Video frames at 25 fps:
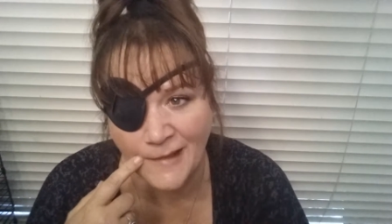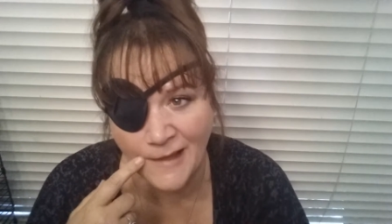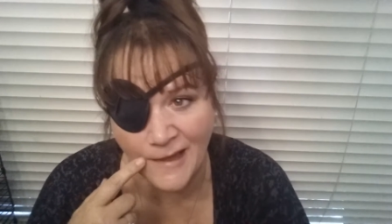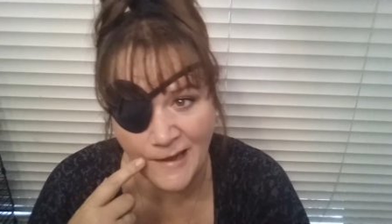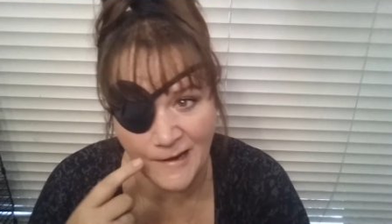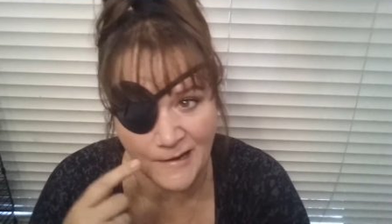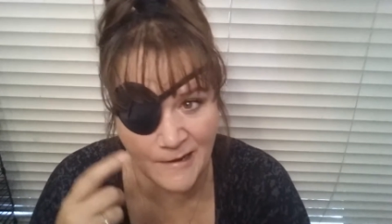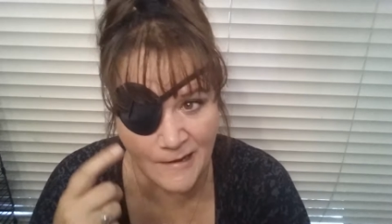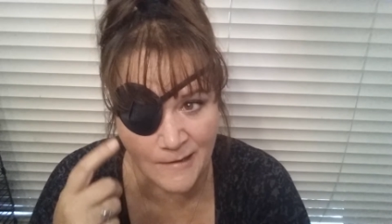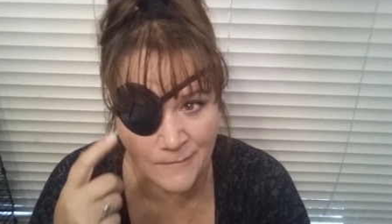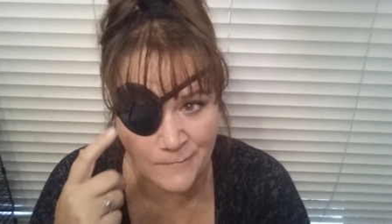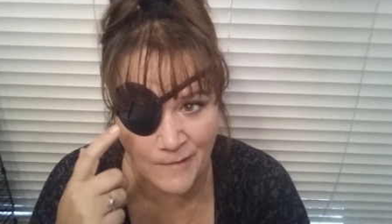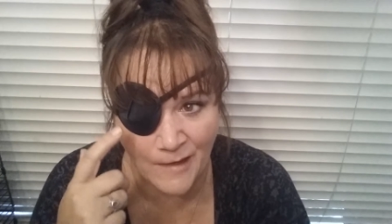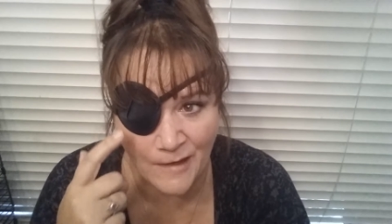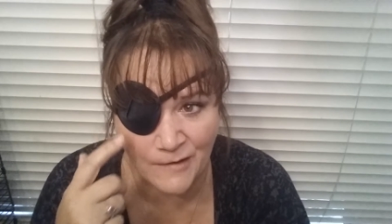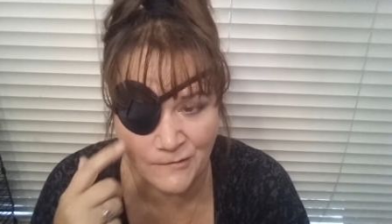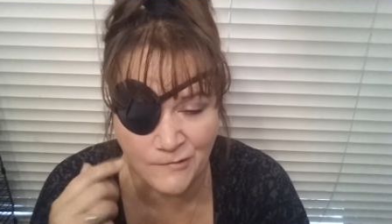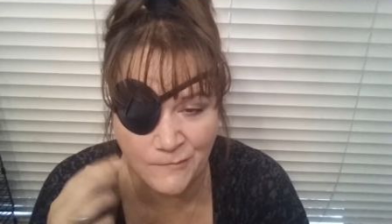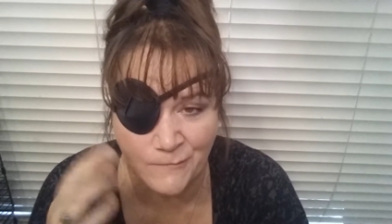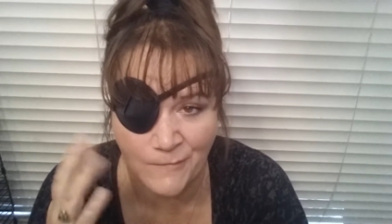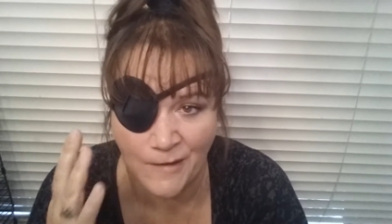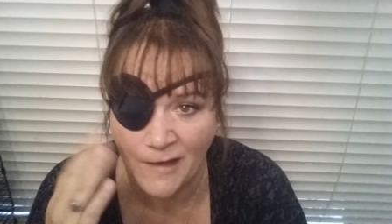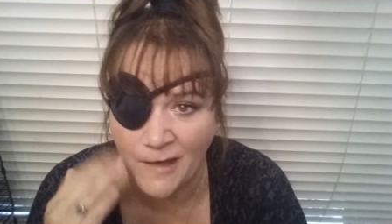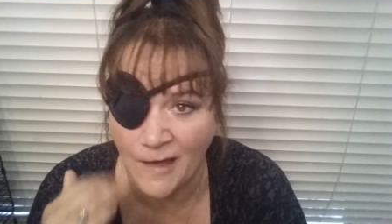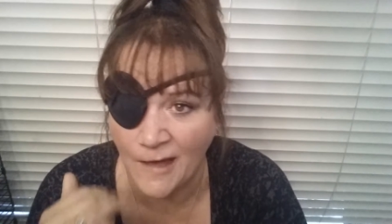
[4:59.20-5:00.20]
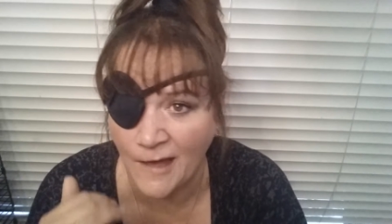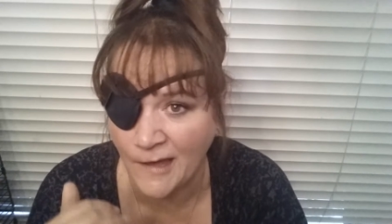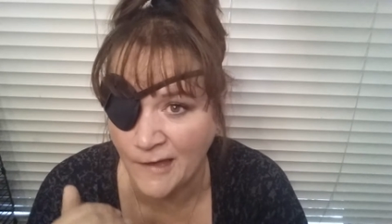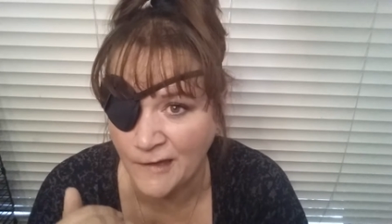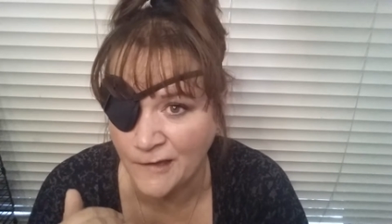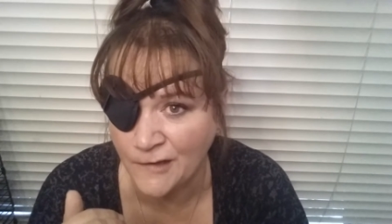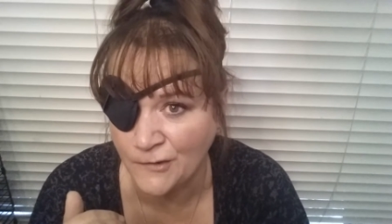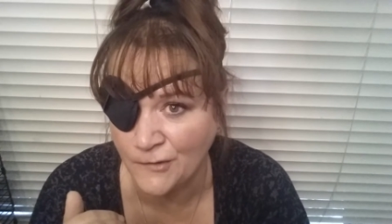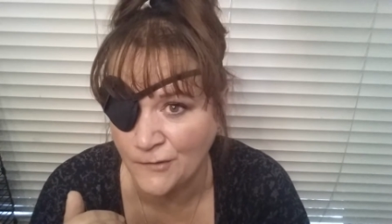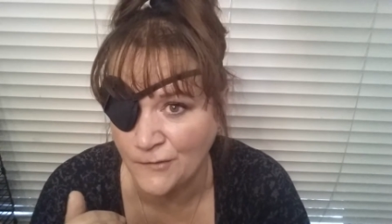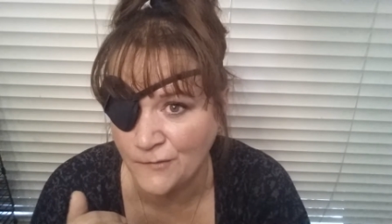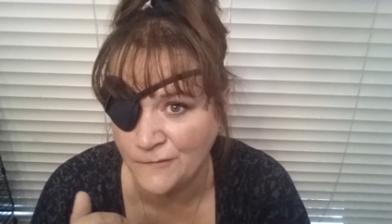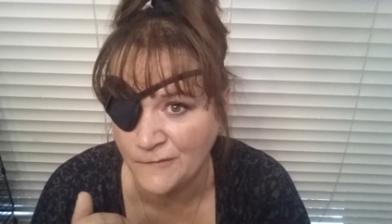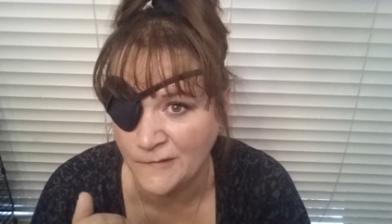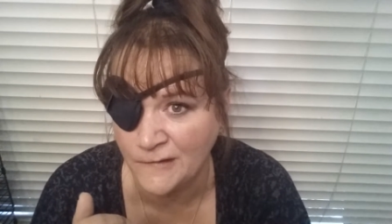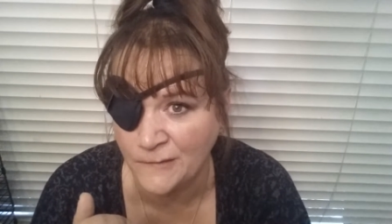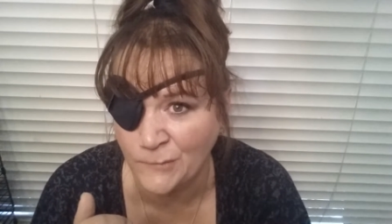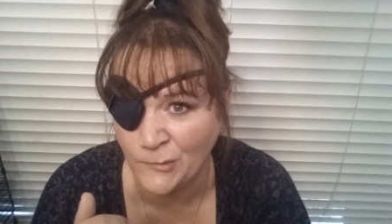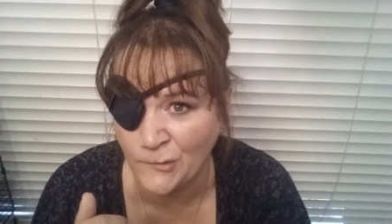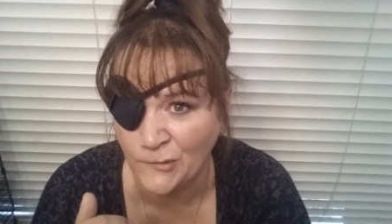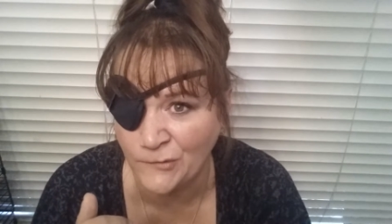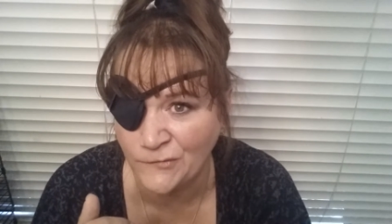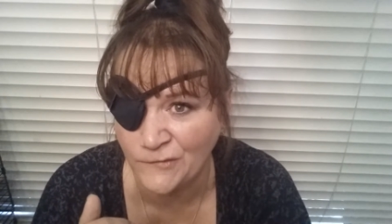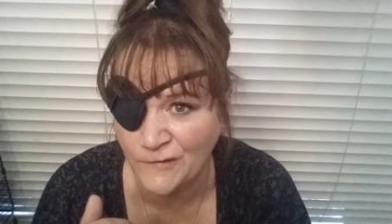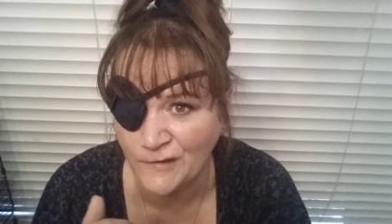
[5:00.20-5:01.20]
And I imagine my eye closing
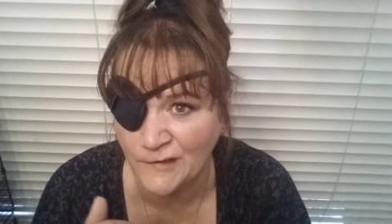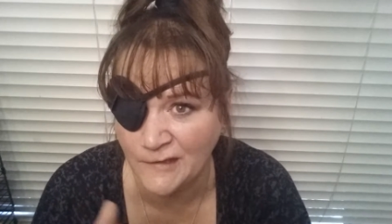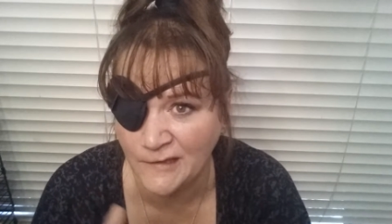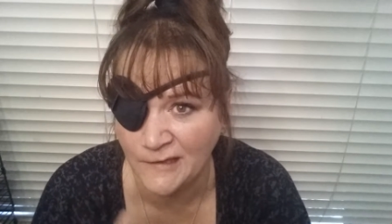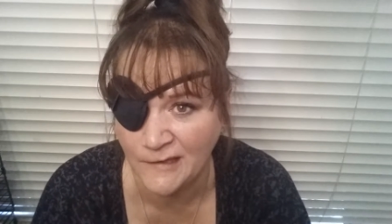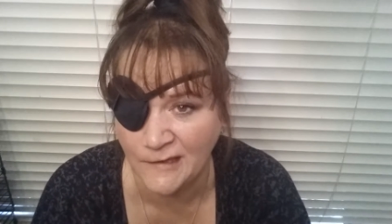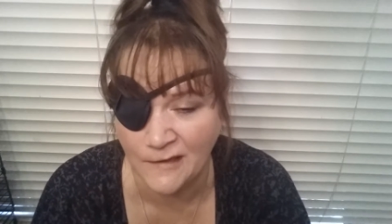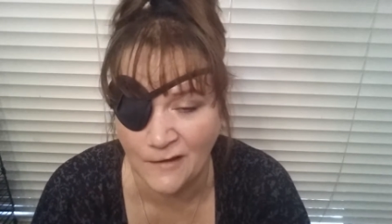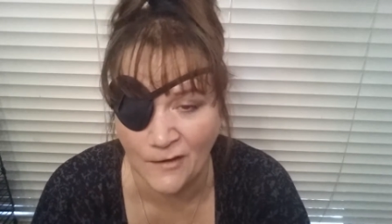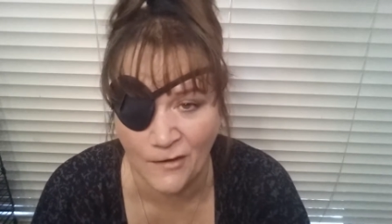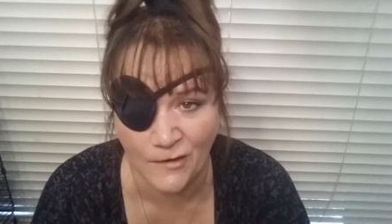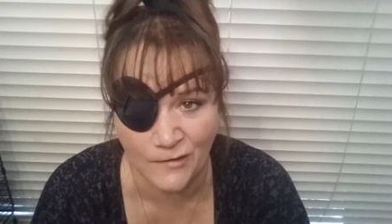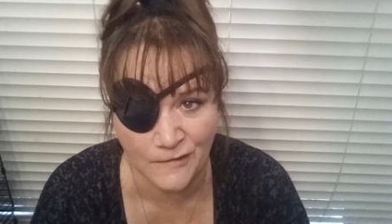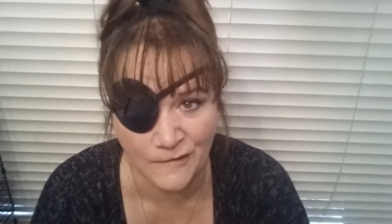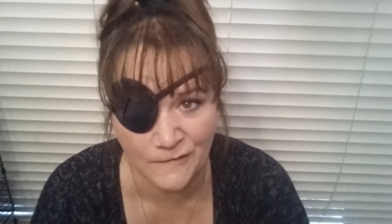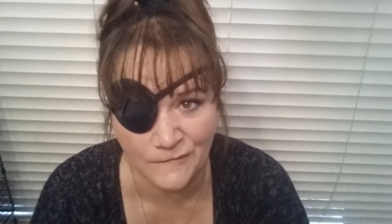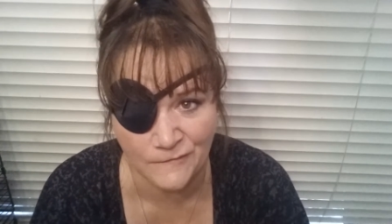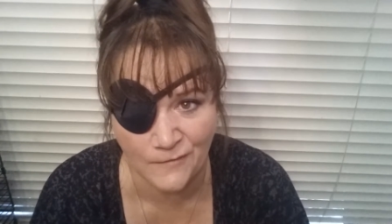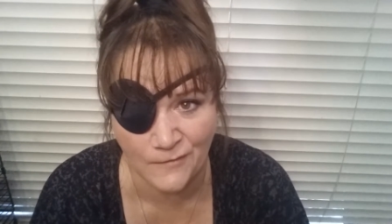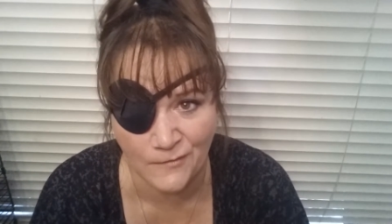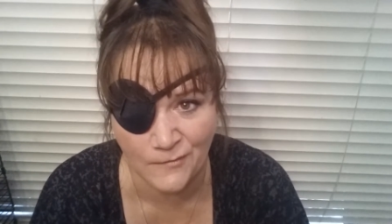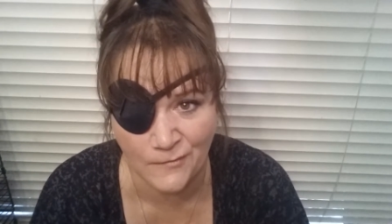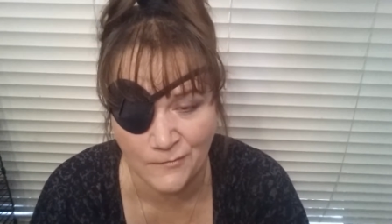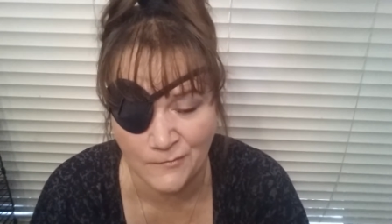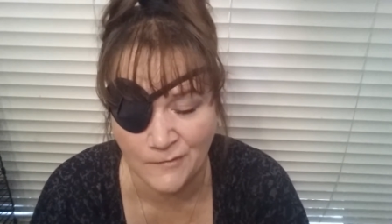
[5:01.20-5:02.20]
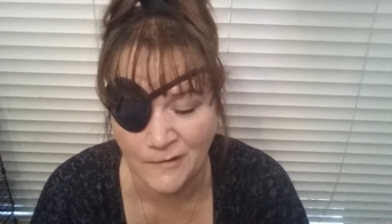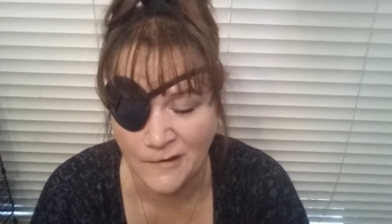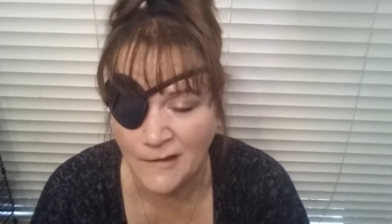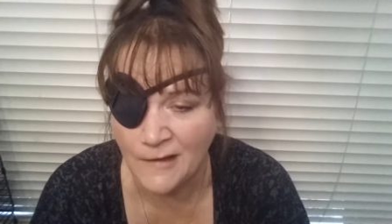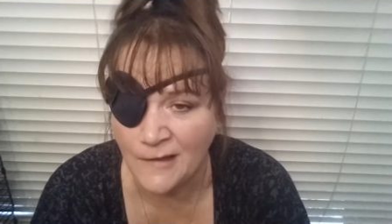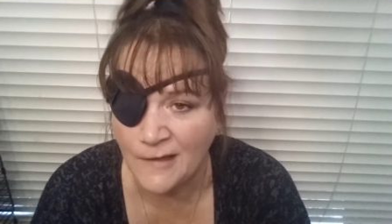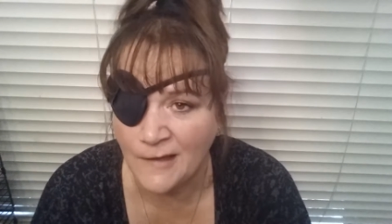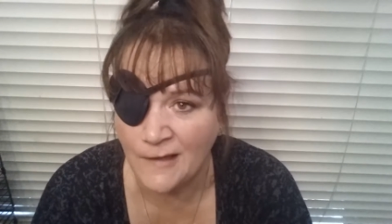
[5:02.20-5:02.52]
perfectly on its own.